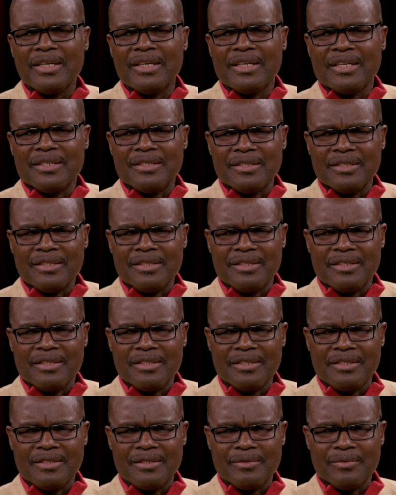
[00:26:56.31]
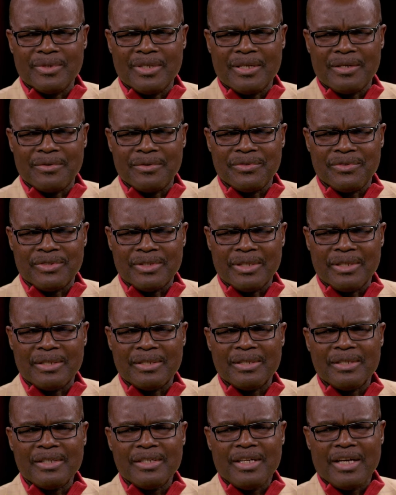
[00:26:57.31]
In, in, in when I was, uh,
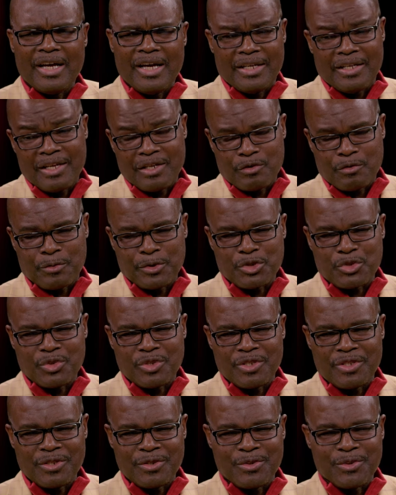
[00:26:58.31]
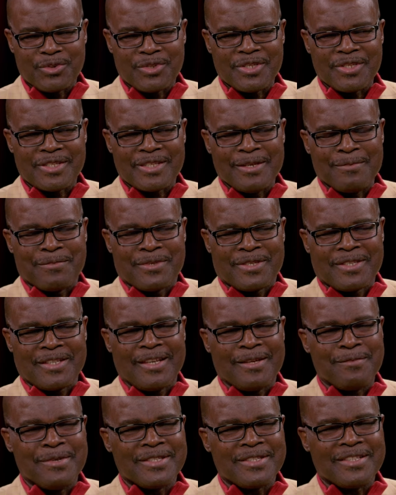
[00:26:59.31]
I had an opportunity to see some
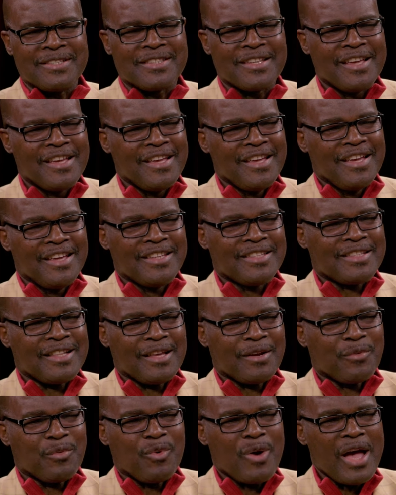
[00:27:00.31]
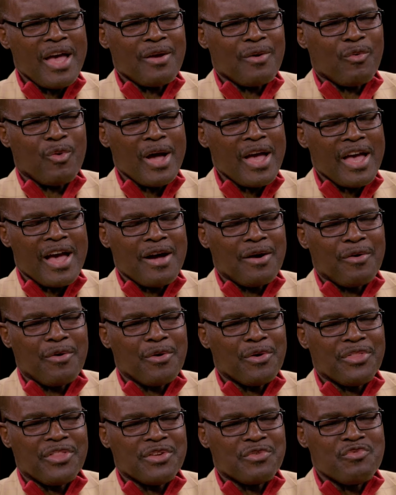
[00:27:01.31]
syllabuses. It's like, why, why are
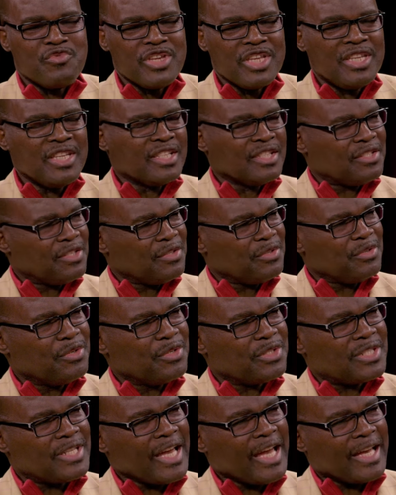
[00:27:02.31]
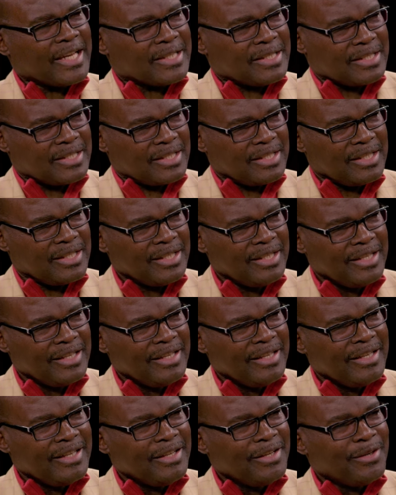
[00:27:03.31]
all the readings in text? Mm
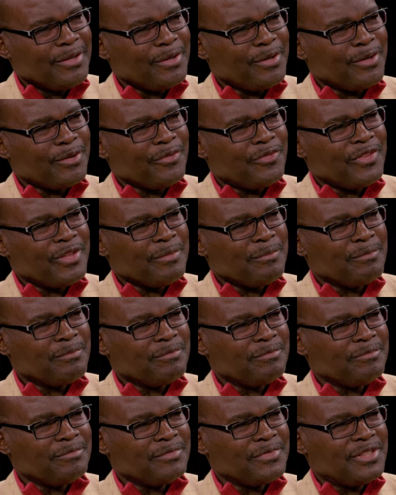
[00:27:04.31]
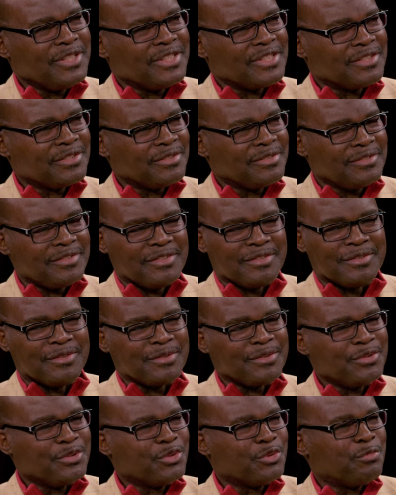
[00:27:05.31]
all of them, these you know,
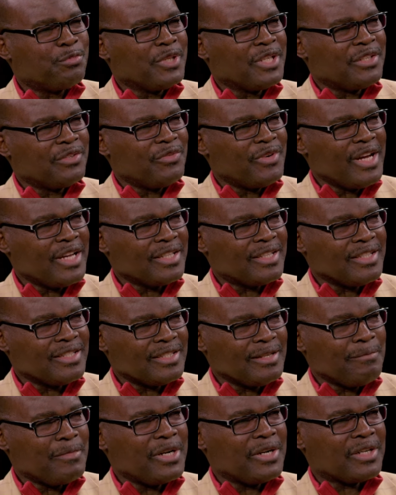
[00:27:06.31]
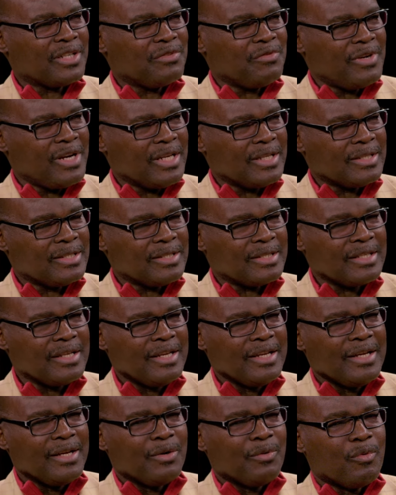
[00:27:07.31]
European writers, American writers,
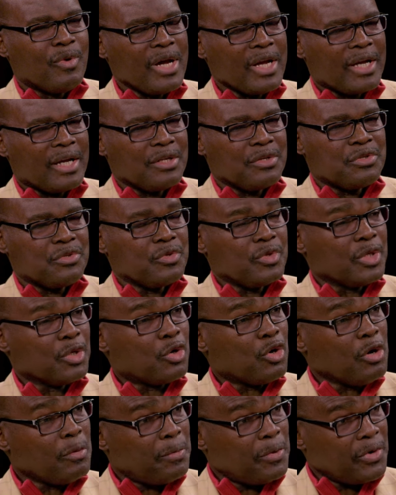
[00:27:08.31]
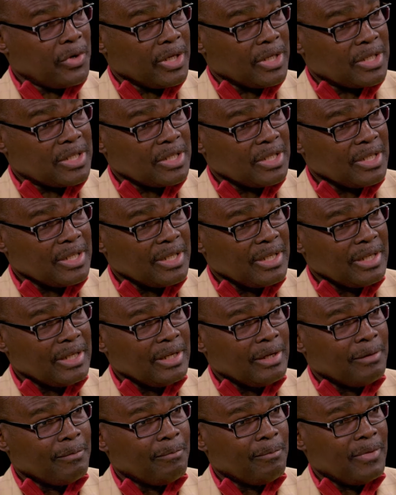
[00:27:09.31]
why can't you incorporate
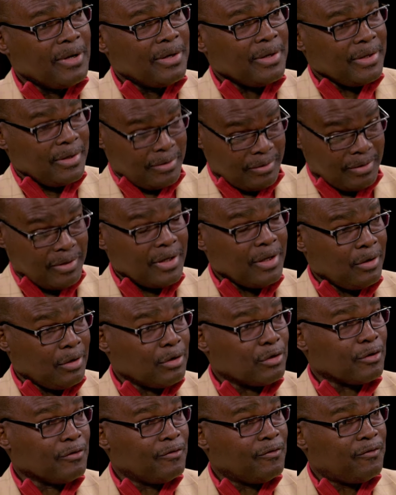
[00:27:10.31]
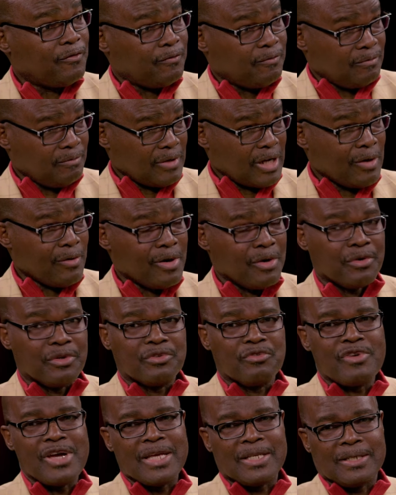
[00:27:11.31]
you know, a lot of our
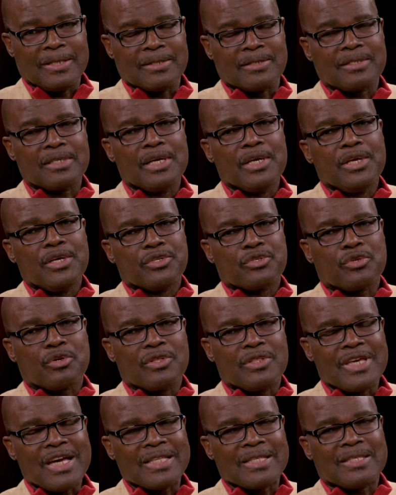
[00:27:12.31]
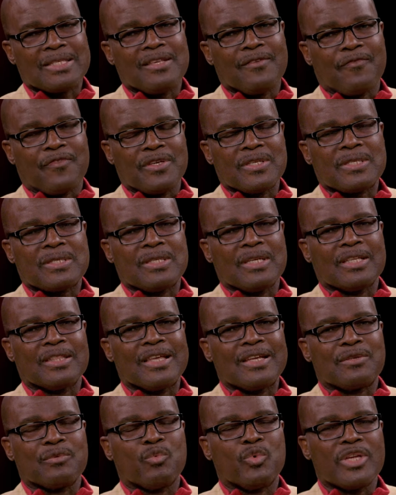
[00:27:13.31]
own writings? So that's the first thing
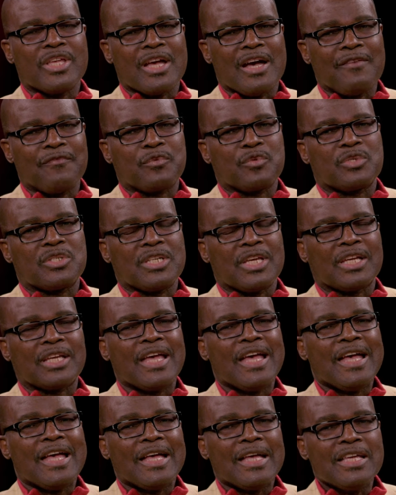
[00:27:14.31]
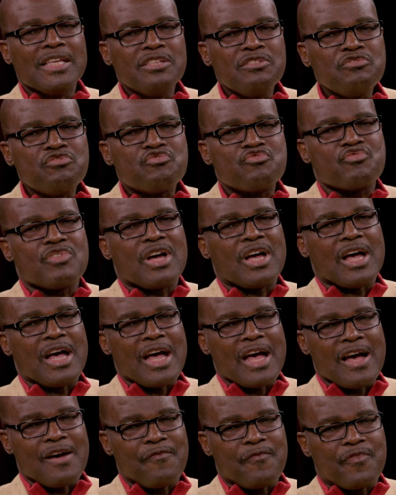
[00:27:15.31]
that we have to take
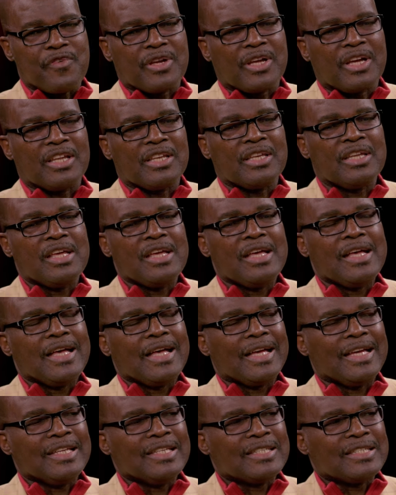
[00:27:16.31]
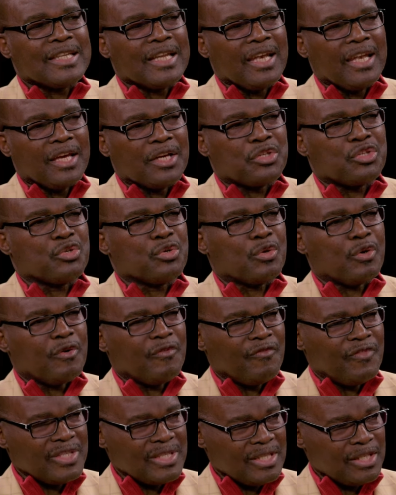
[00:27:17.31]
intra-African intellectual
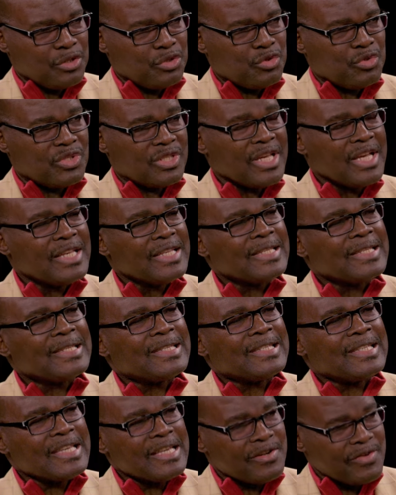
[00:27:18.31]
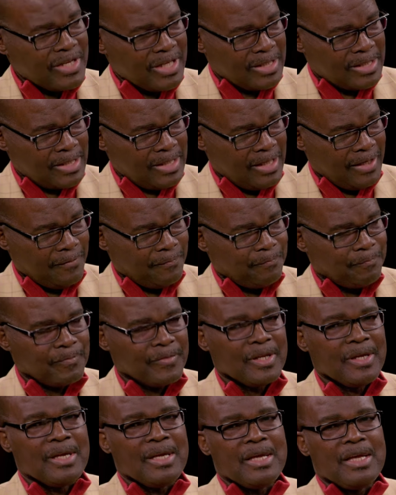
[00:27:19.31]
conversations seriously. Mm
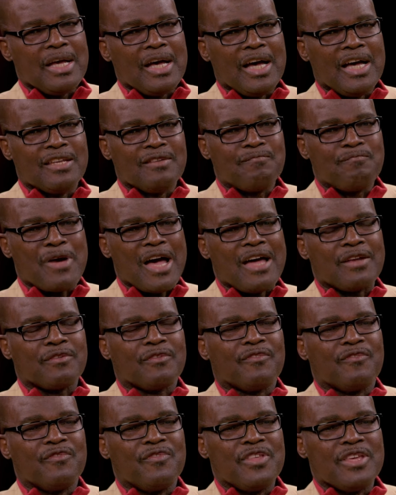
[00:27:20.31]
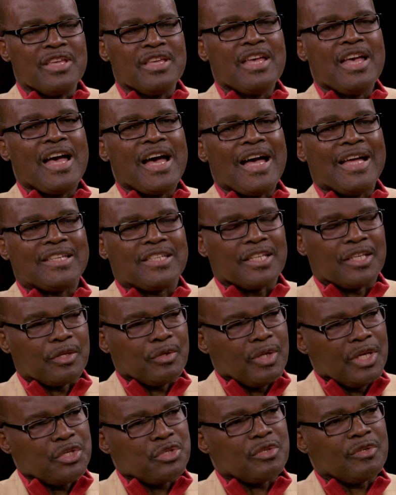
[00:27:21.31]
-hmm. And part of the
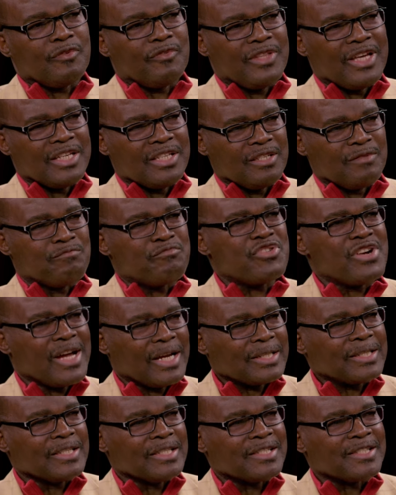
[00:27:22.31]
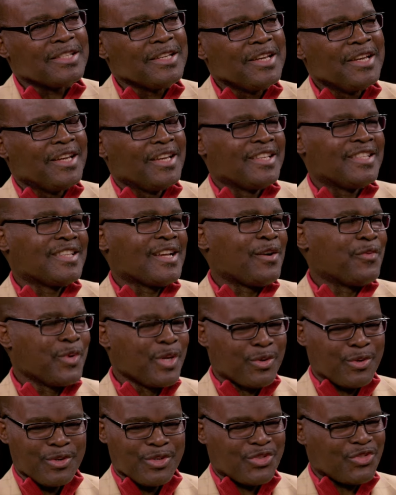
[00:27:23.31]
articulation of that in practice is how we
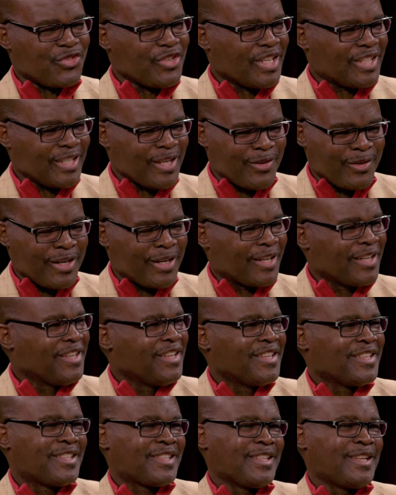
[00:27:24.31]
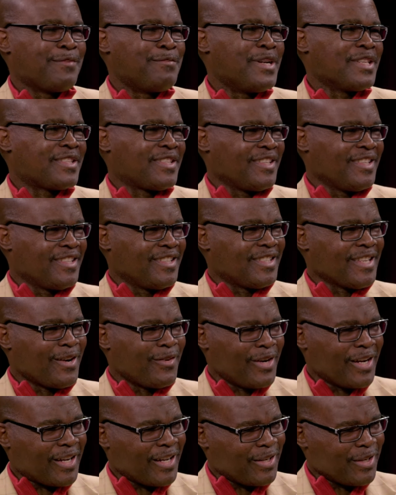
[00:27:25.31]
construct our syllabuses,
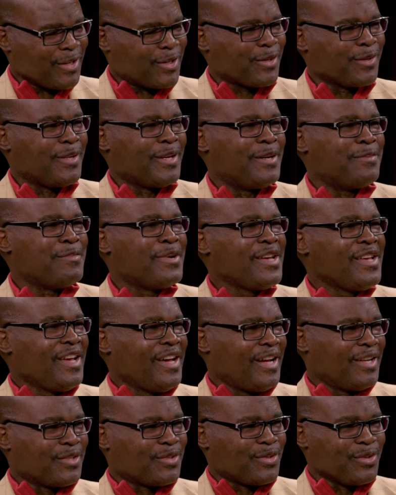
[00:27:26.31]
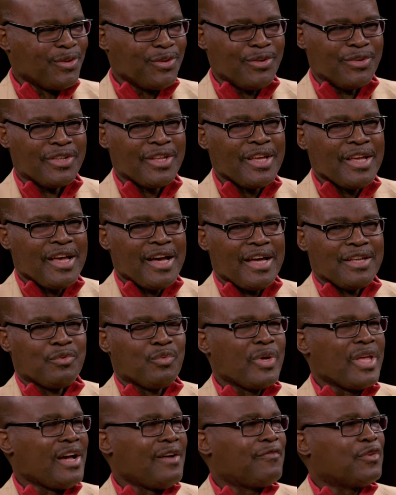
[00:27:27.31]
our mm. curriculum, and so on. And
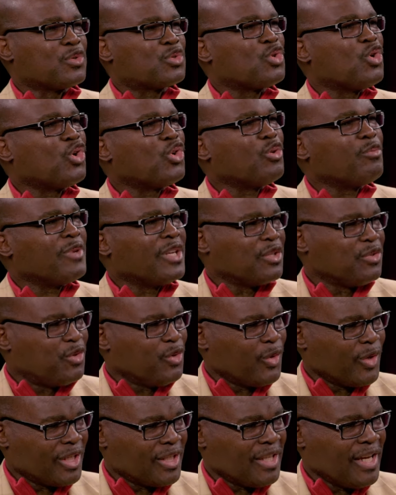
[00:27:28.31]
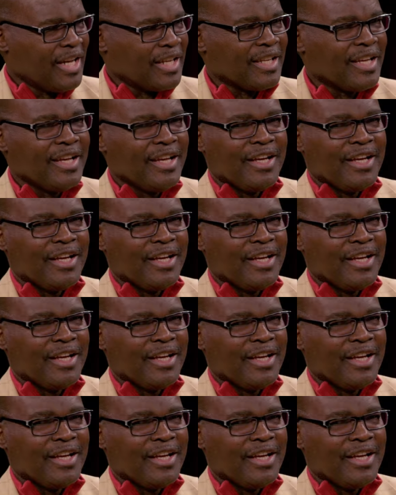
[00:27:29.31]
we have autonomy in doing that.